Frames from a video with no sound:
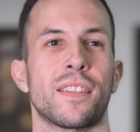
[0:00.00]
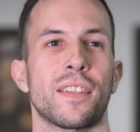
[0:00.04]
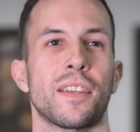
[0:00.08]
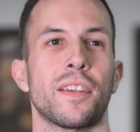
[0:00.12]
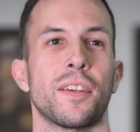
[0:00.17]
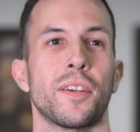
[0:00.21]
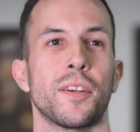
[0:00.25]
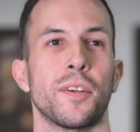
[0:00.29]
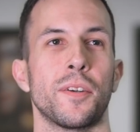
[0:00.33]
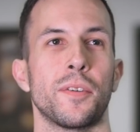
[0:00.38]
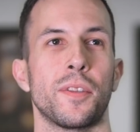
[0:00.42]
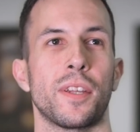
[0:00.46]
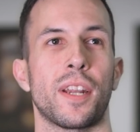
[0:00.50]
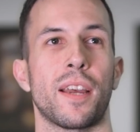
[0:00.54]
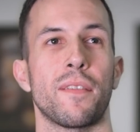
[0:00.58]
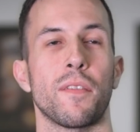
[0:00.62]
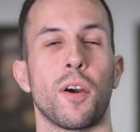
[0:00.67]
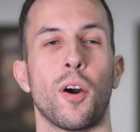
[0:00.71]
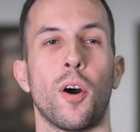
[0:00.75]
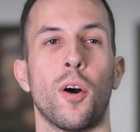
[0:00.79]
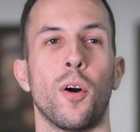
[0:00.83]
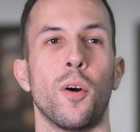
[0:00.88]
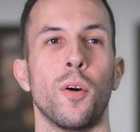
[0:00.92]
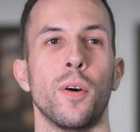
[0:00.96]
is a hero that
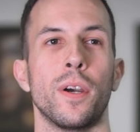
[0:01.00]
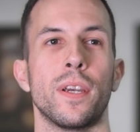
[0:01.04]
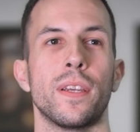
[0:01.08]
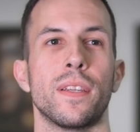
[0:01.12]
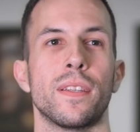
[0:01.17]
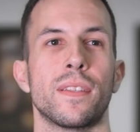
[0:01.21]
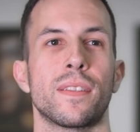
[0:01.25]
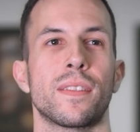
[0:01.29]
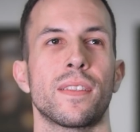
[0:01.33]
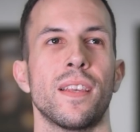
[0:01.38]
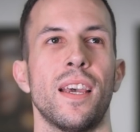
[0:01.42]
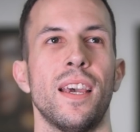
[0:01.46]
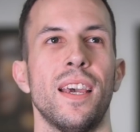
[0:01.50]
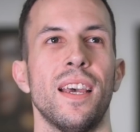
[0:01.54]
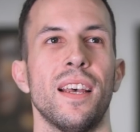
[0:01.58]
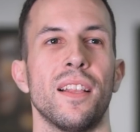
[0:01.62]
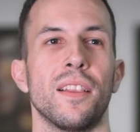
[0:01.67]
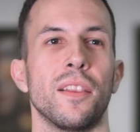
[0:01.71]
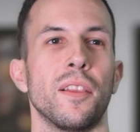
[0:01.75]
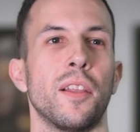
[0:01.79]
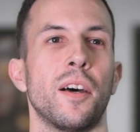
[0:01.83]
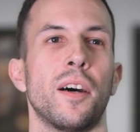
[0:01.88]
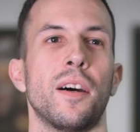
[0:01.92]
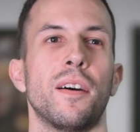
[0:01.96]
I've always
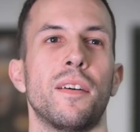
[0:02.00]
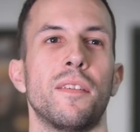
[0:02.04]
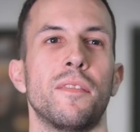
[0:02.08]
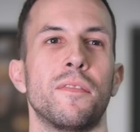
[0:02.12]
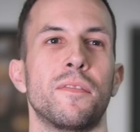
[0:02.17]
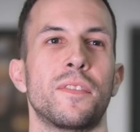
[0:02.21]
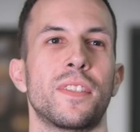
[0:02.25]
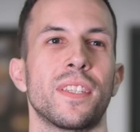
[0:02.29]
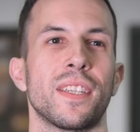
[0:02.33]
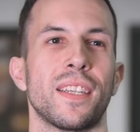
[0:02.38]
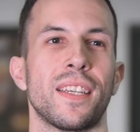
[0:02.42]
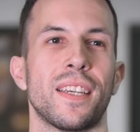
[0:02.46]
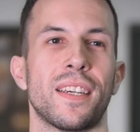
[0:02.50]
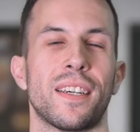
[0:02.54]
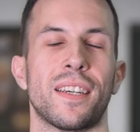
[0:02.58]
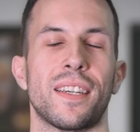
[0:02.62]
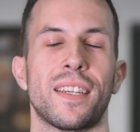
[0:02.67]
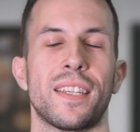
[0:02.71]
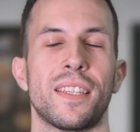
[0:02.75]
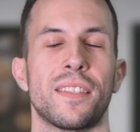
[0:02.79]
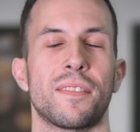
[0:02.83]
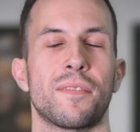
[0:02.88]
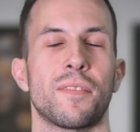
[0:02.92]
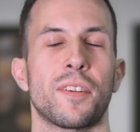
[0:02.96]
loved.
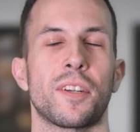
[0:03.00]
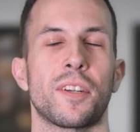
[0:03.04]
Yeah, he's